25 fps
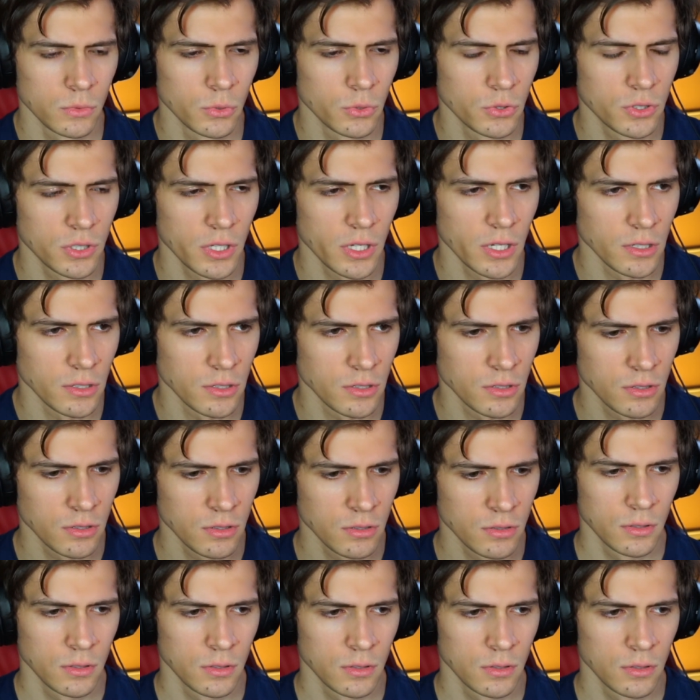Who's this? Is
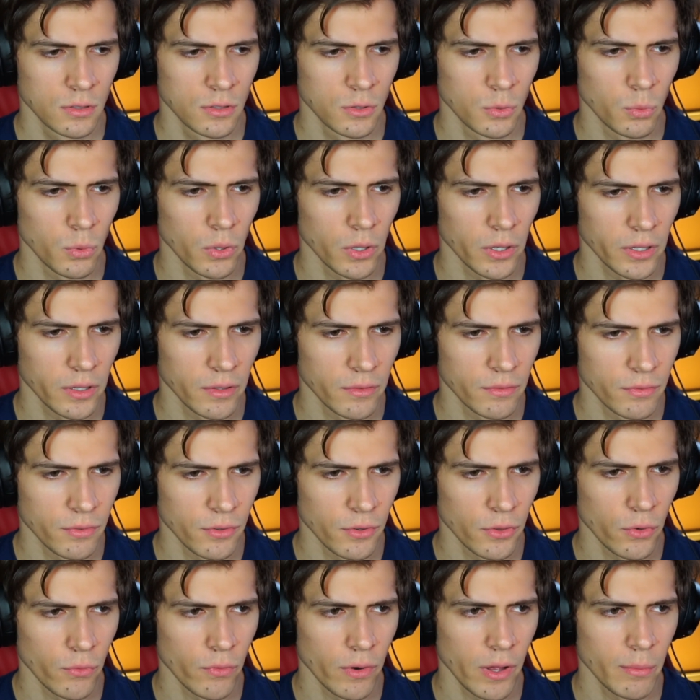she working
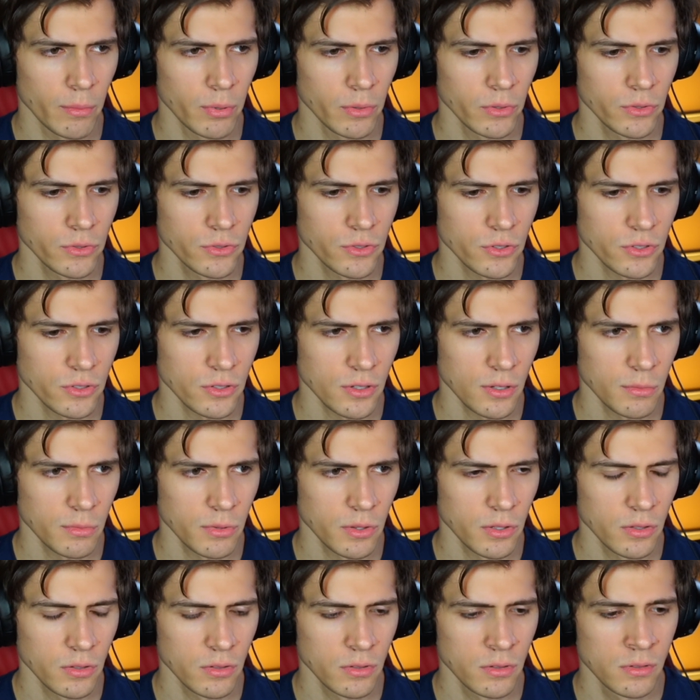for the Rebels or
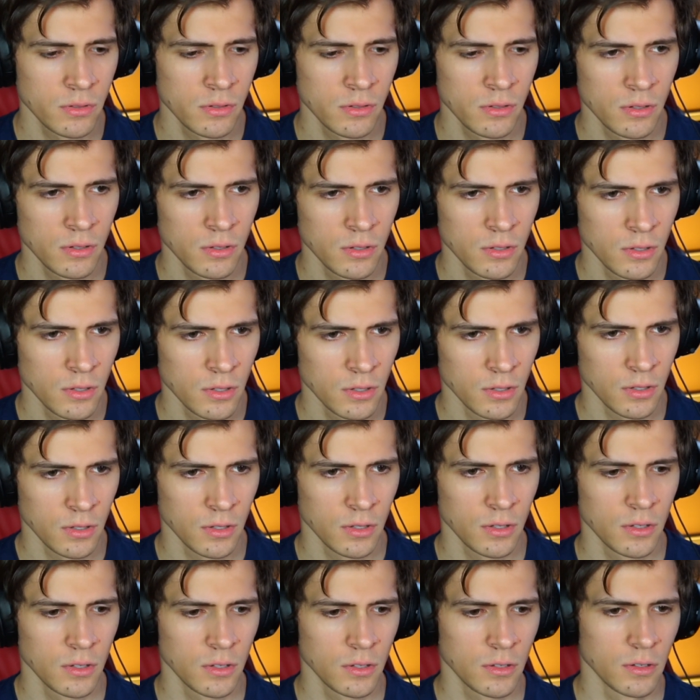something?
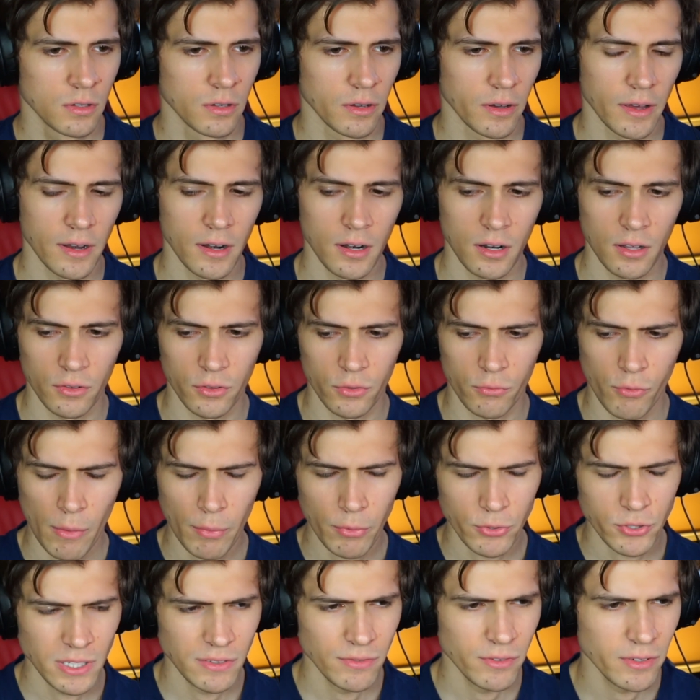I don't know. The
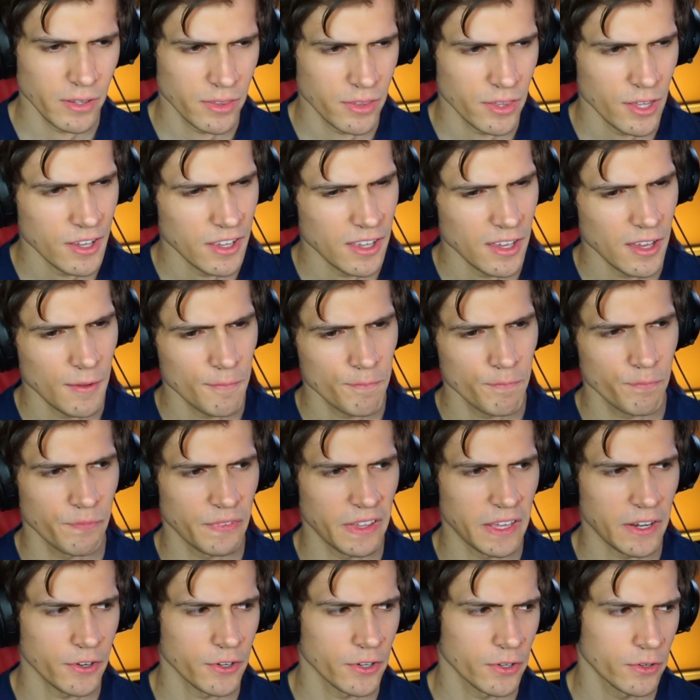Rebels even a thing yet?
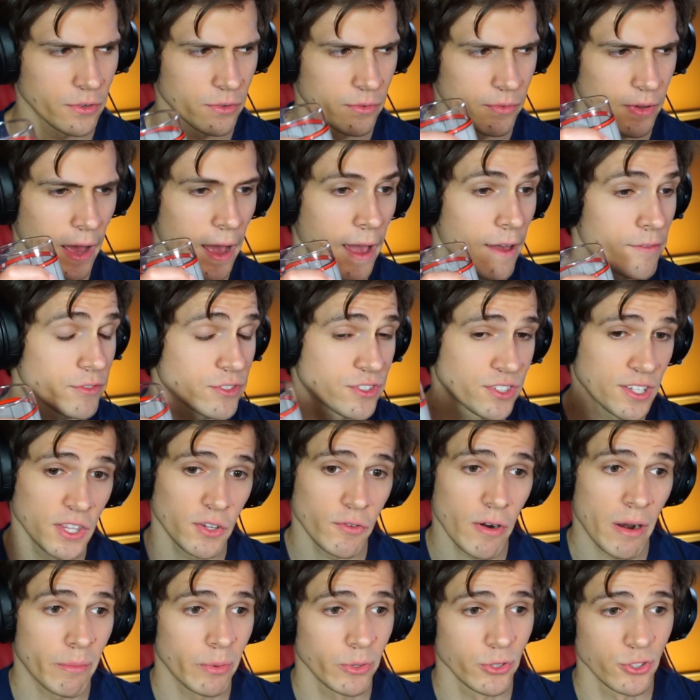I don't know. I haven't seen
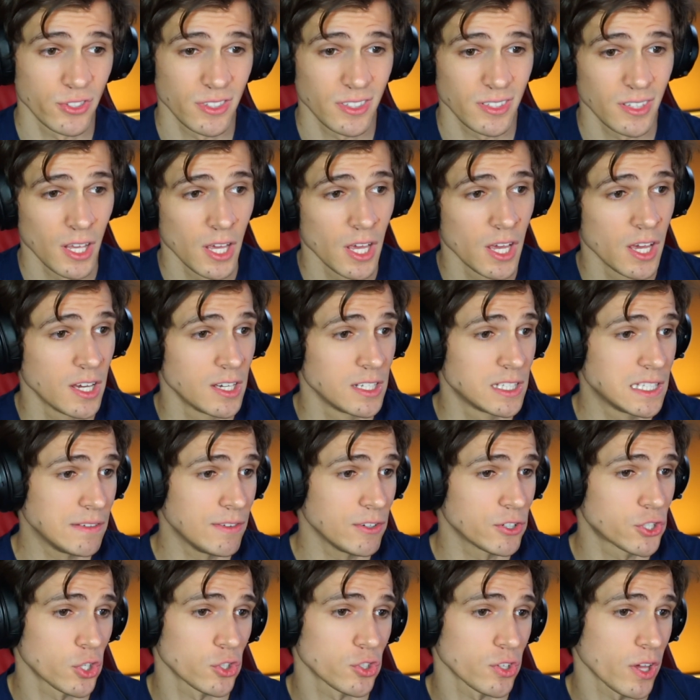the Rebels
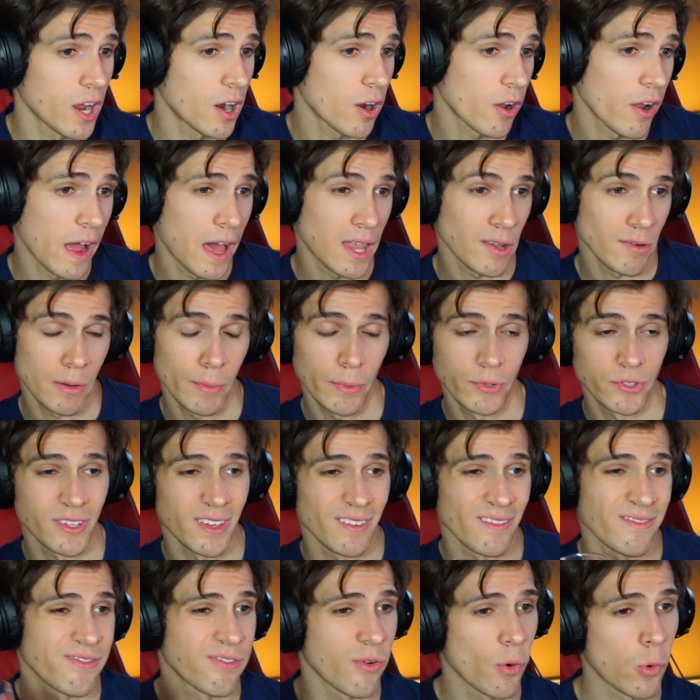TV show, so I don't know how the Rebels
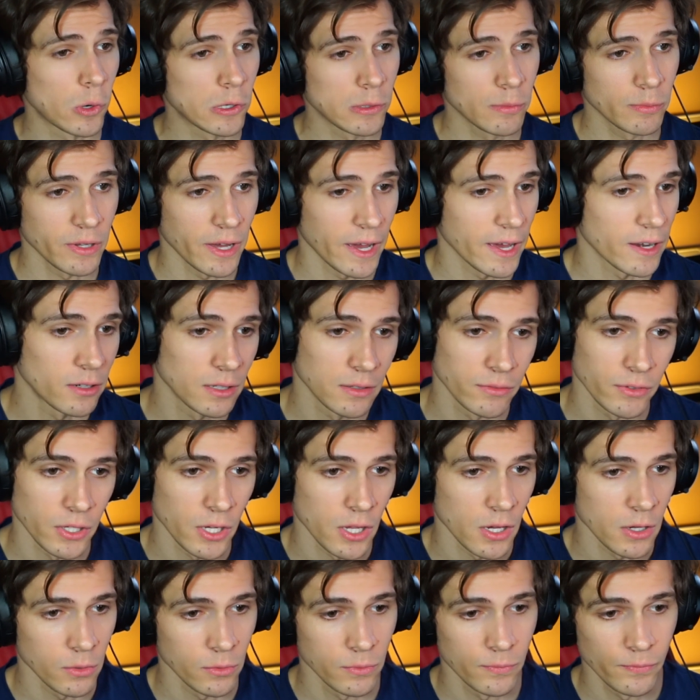get formed. I don't even
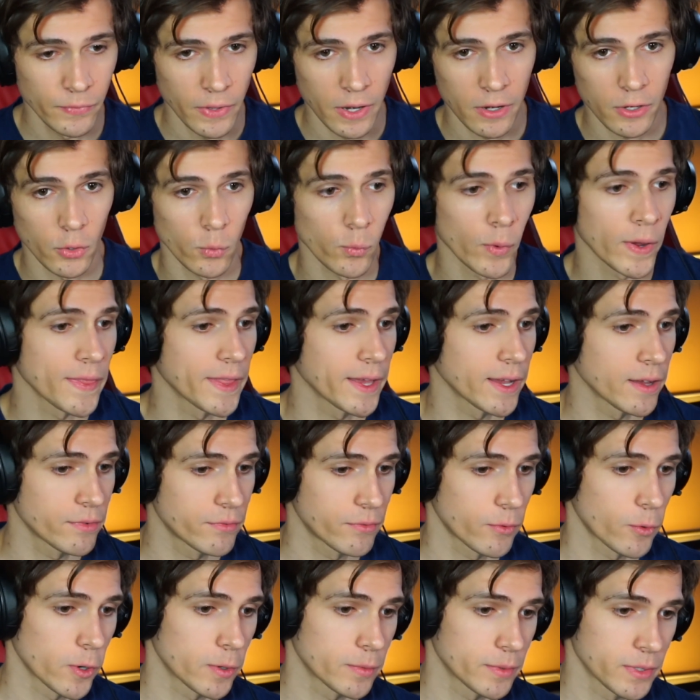know. I don't know when they get
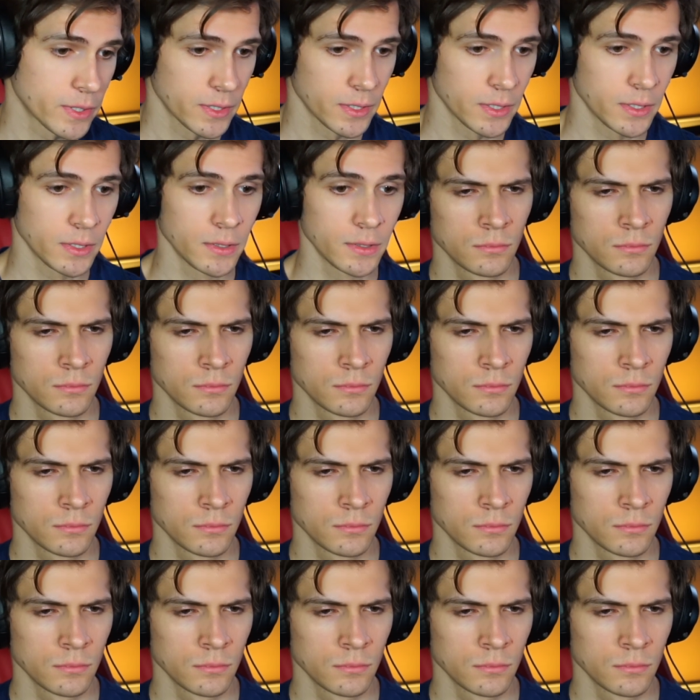formed.